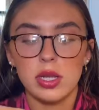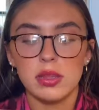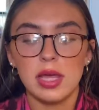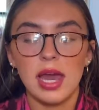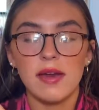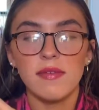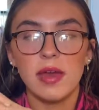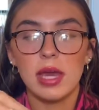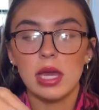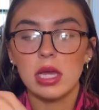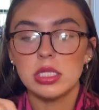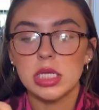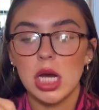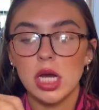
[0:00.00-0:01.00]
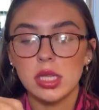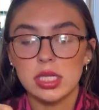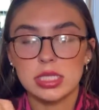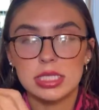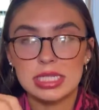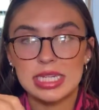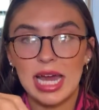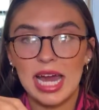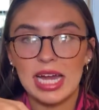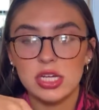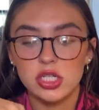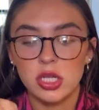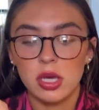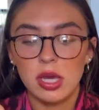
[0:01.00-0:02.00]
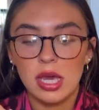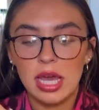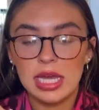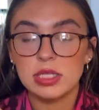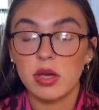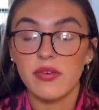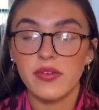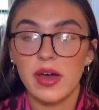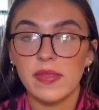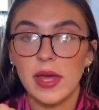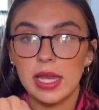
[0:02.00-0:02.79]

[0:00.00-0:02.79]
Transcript: They have a tongue that's detached. And so I find that